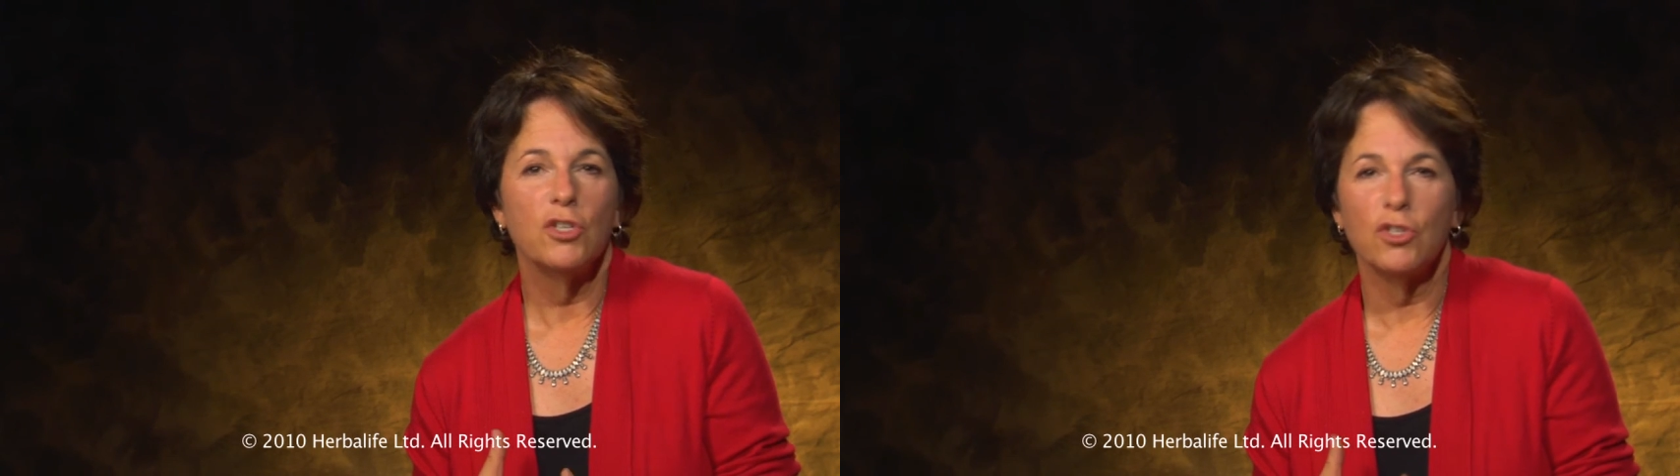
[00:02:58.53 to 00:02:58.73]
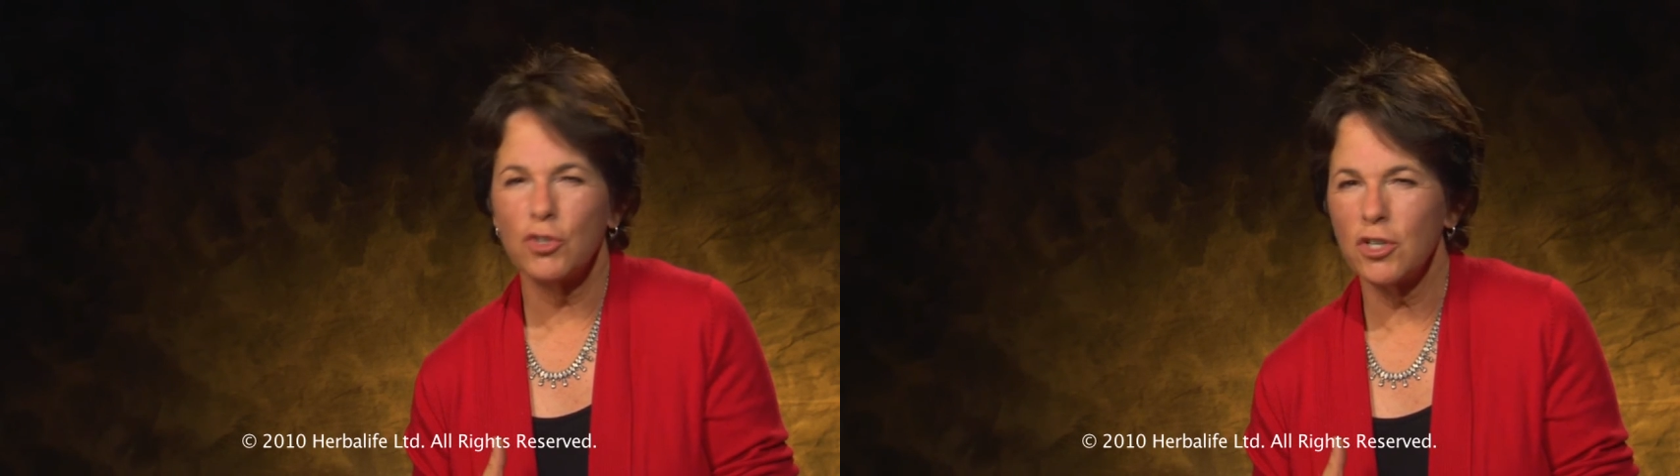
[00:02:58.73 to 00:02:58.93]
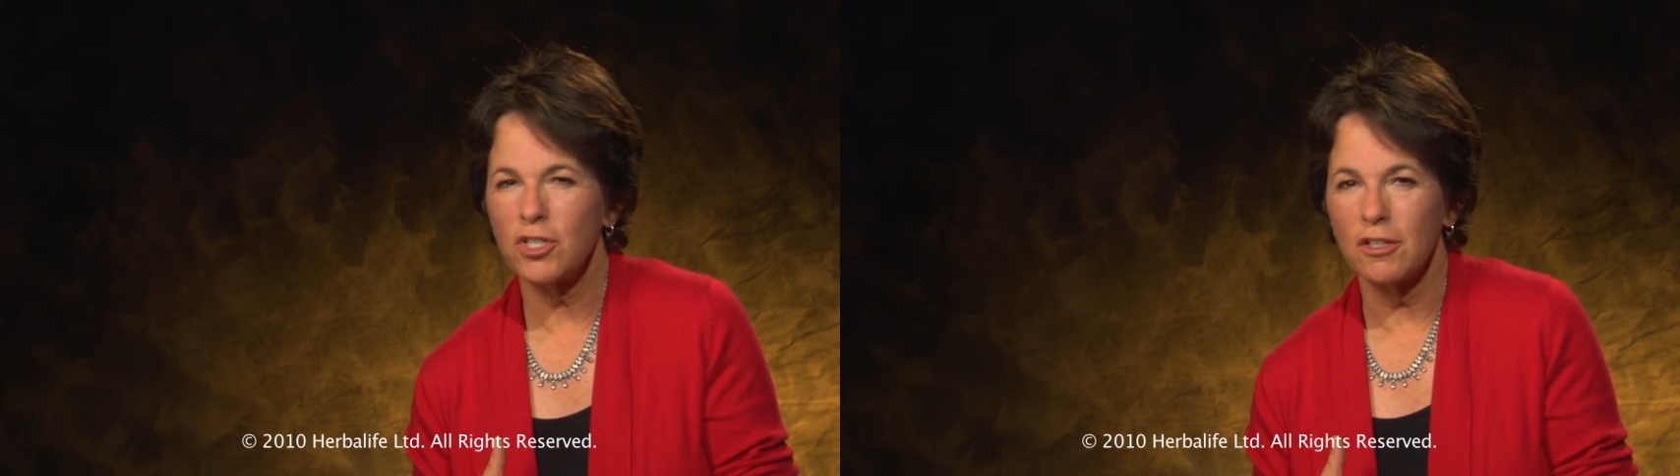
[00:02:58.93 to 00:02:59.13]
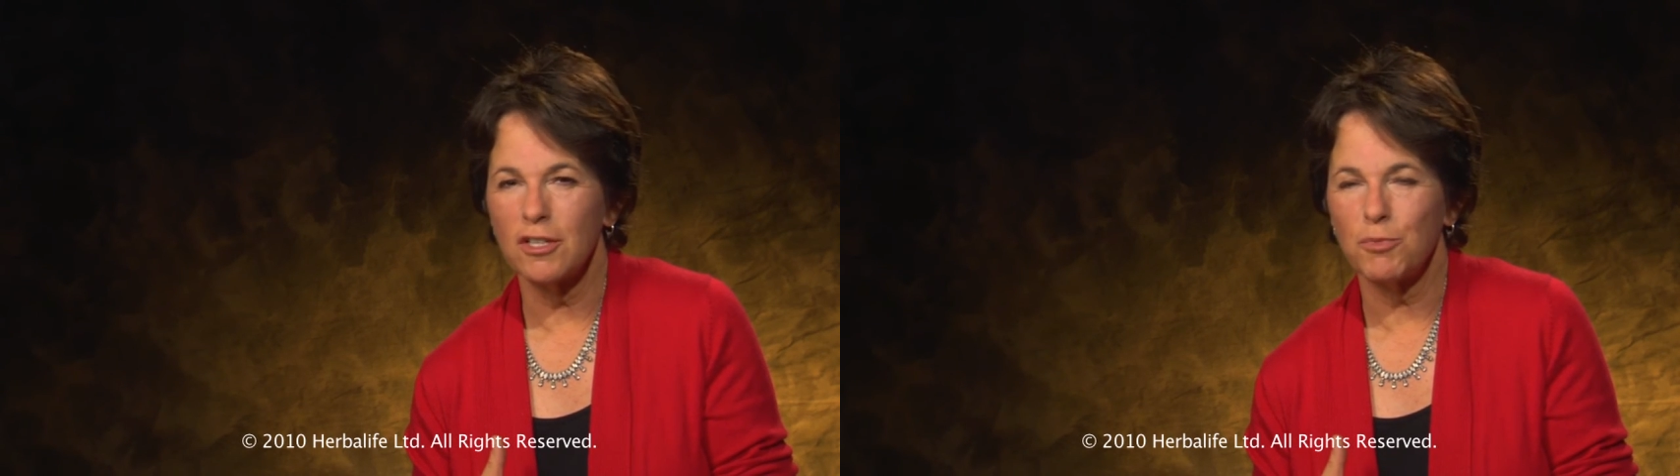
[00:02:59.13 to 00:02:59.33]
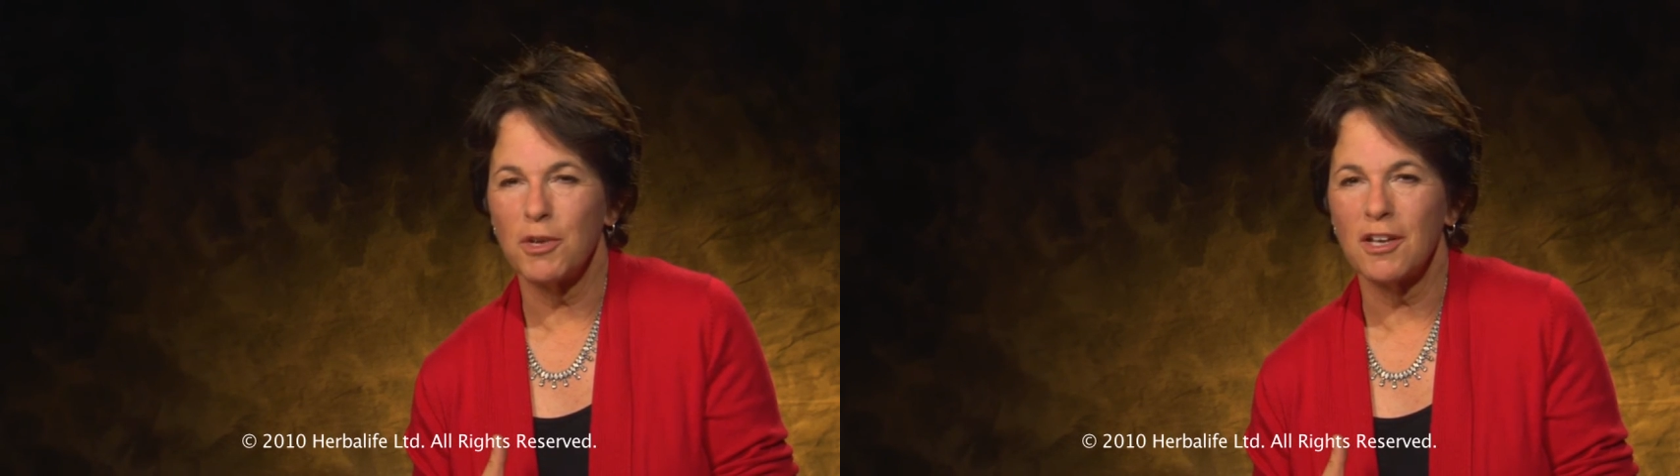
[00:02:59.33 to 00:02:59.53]
Nutritionally
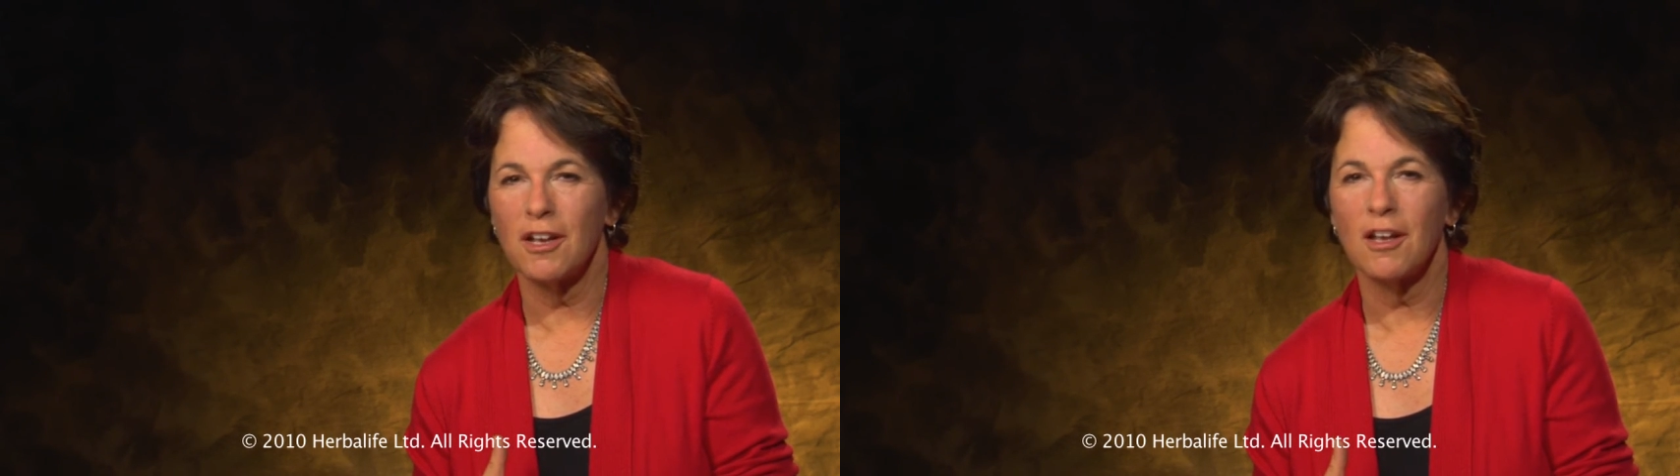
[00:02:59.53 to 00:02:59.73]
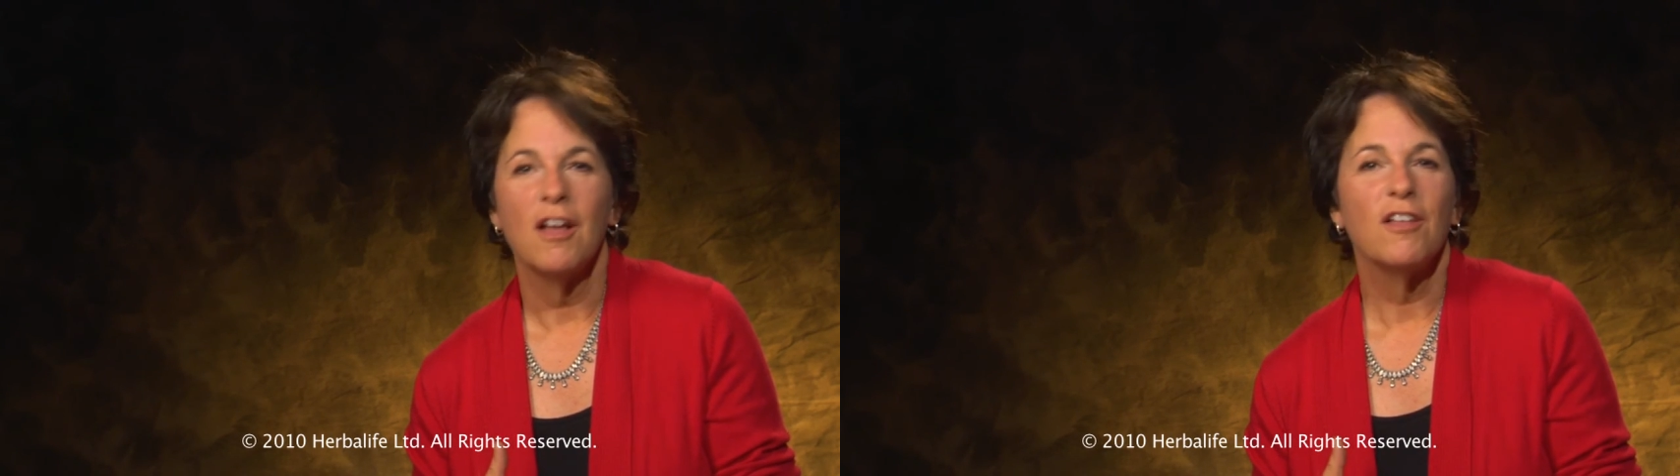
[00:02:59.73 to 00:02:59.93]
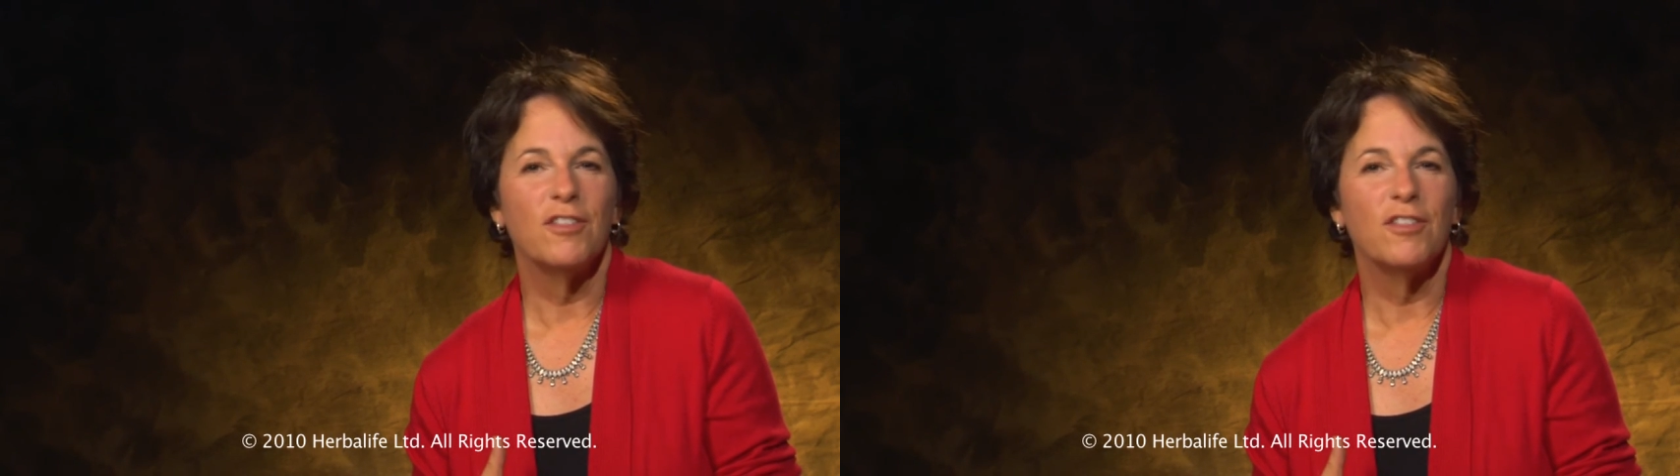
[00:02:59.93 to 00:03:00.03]
speaking,